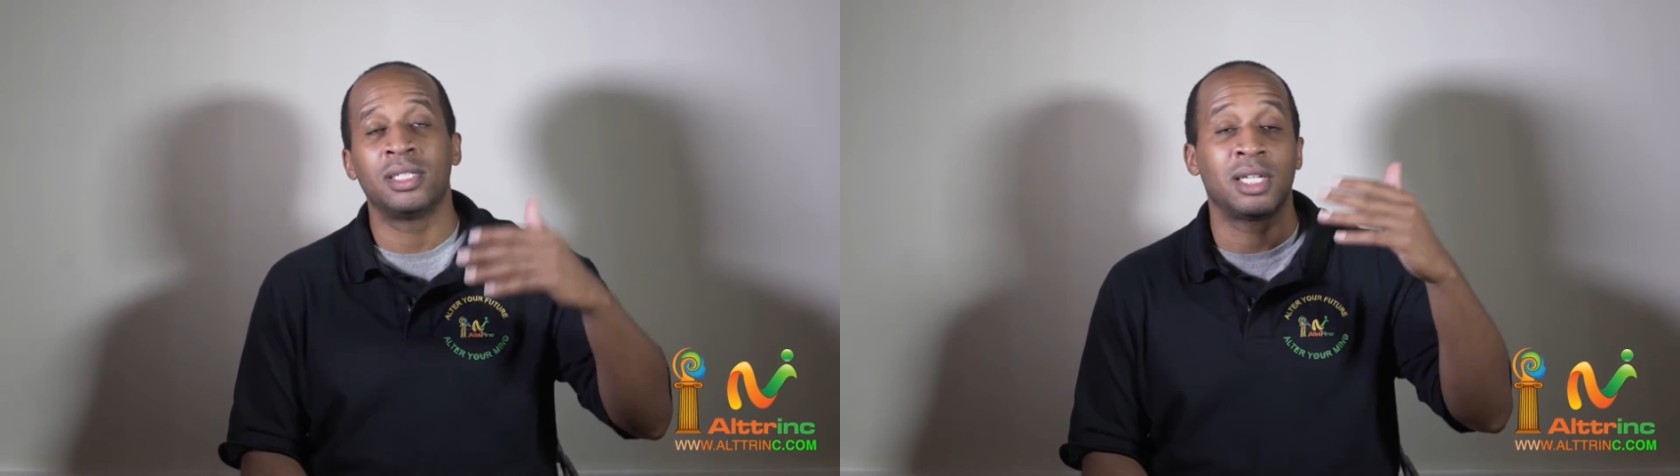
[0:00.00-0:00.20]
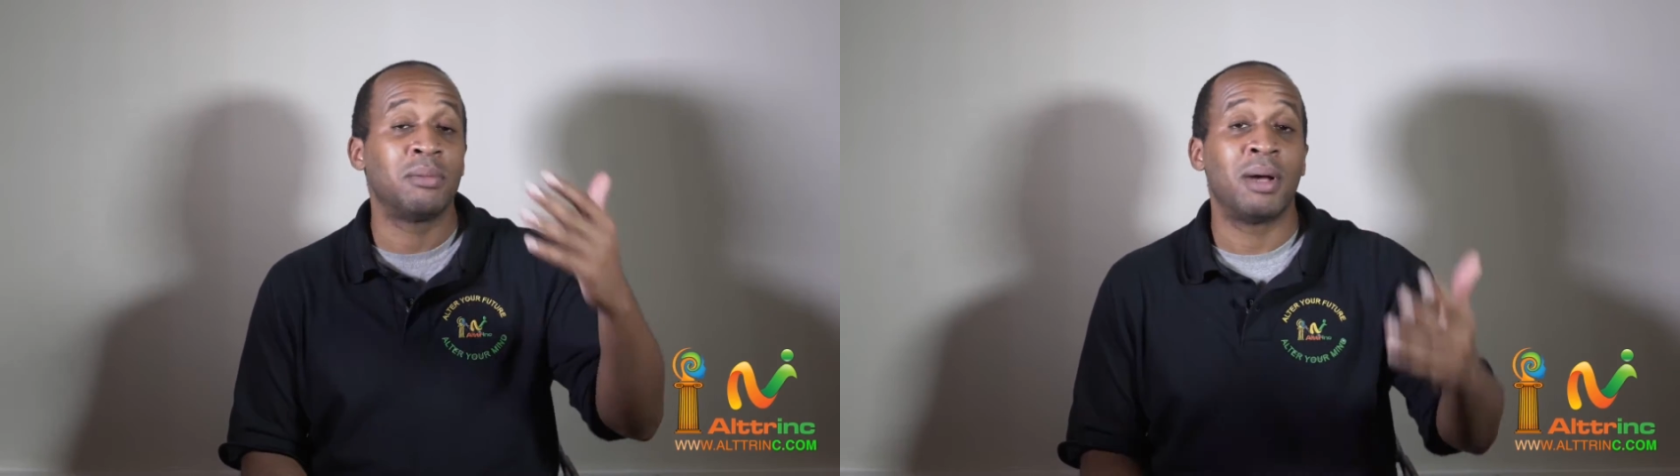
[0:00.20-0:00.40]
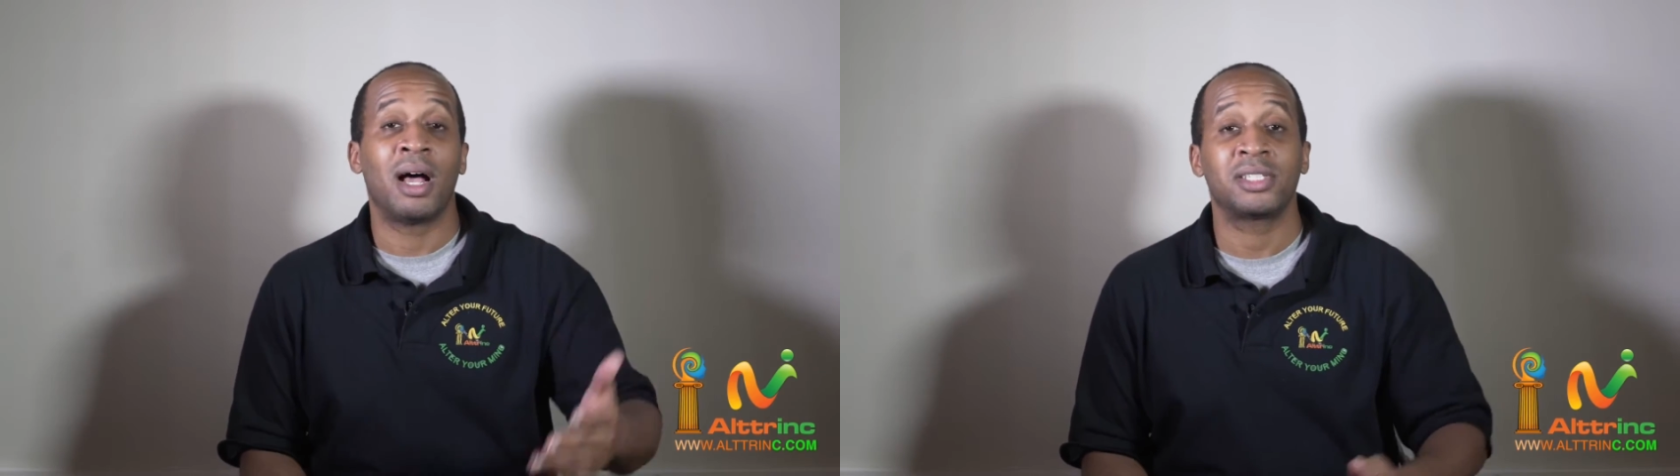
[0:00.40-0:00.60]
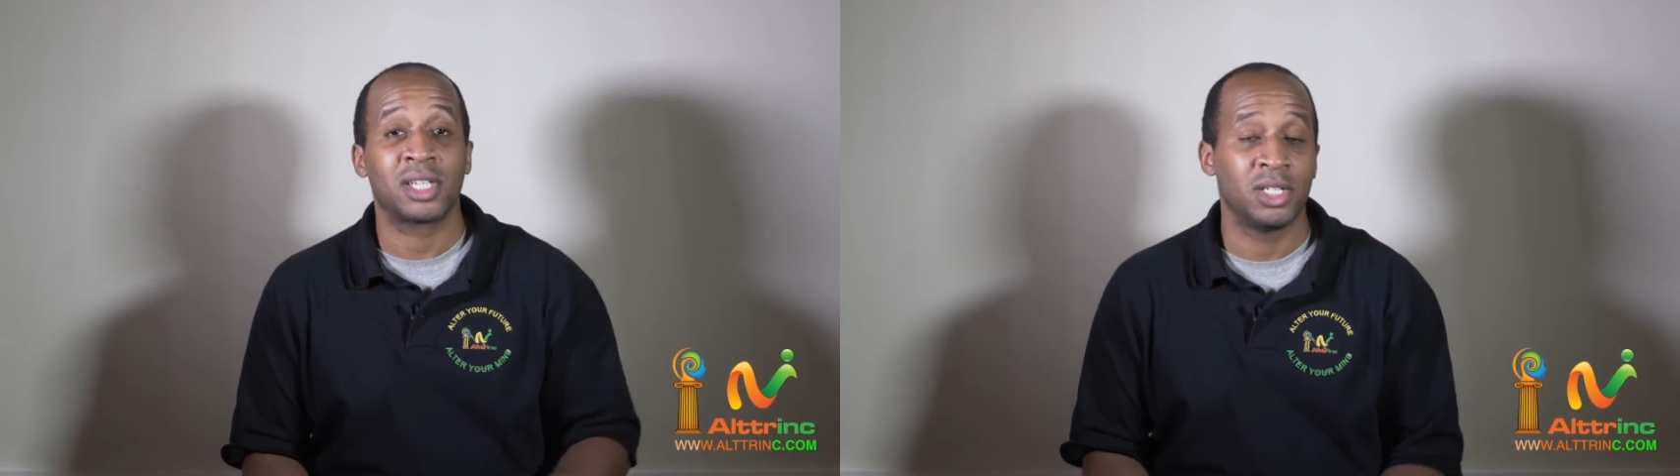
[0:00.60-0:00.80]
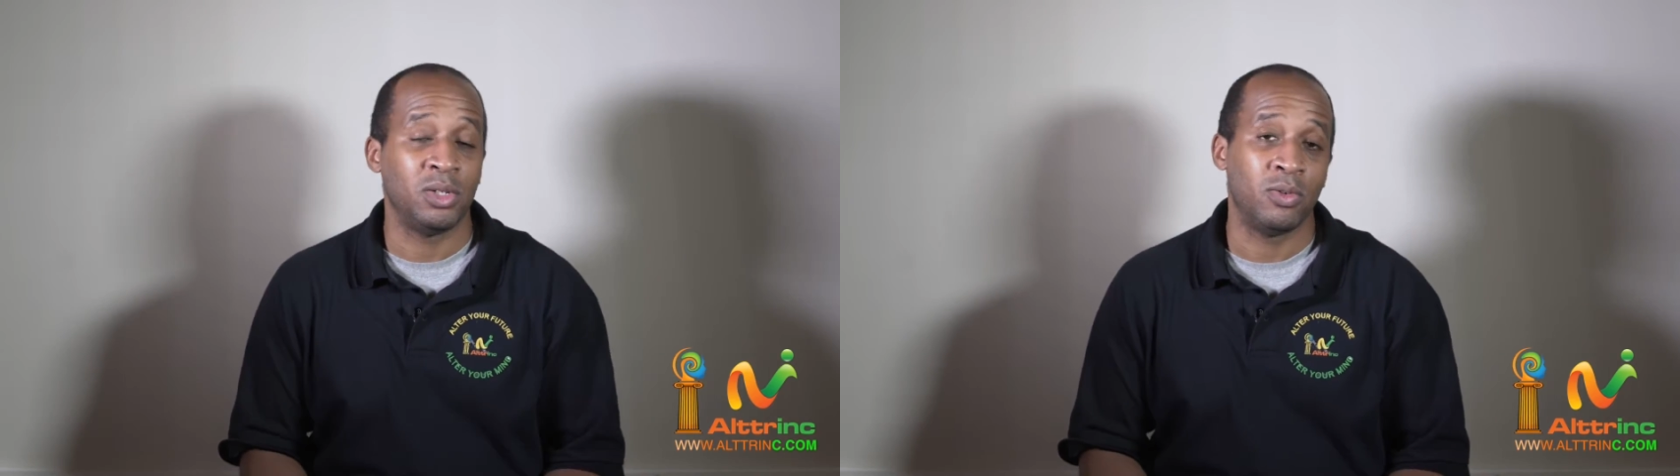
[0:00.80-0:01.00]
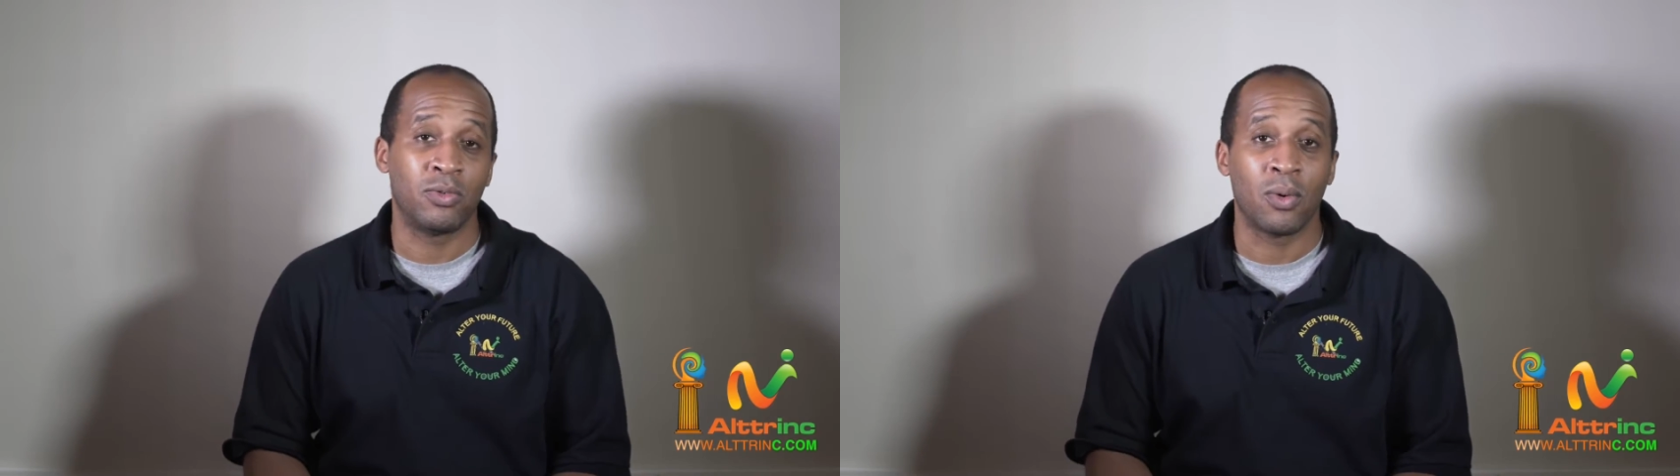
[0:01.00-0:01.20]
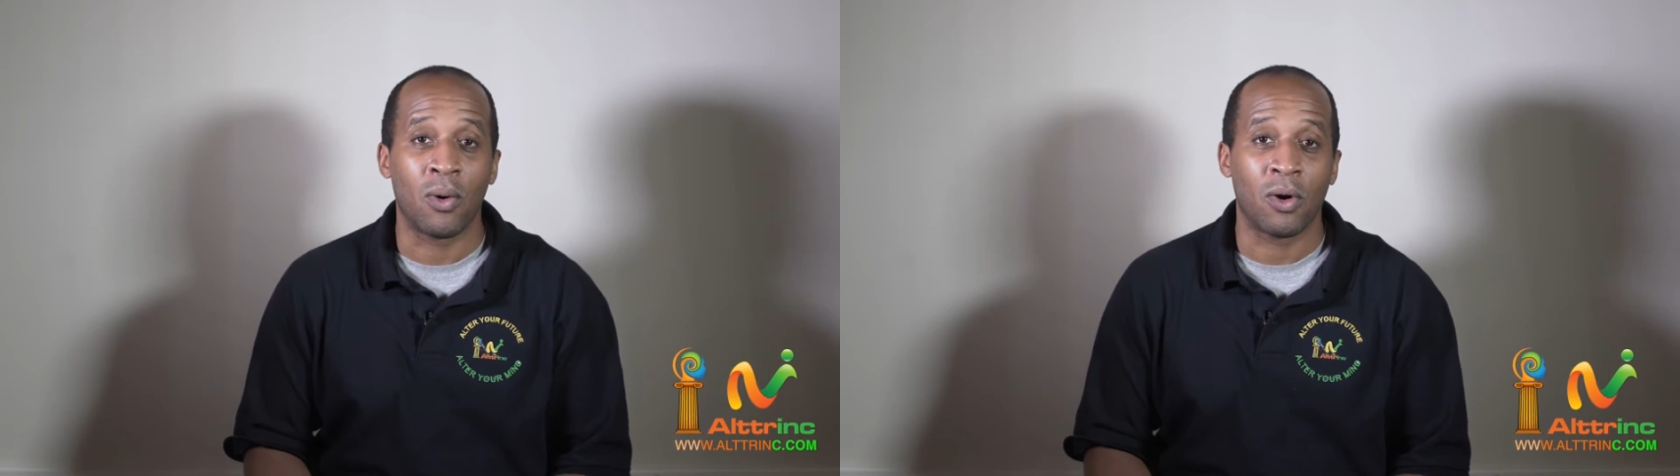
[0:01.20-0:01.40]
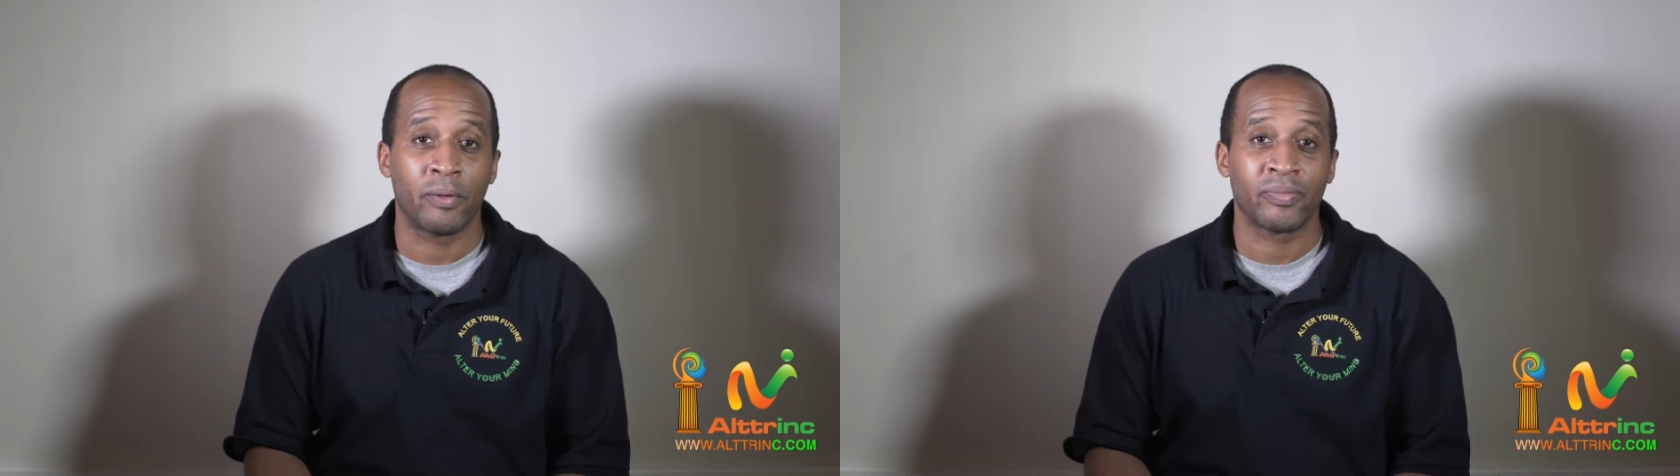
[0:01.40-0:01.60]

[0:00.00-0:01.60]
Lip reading: is that I'm asking you for.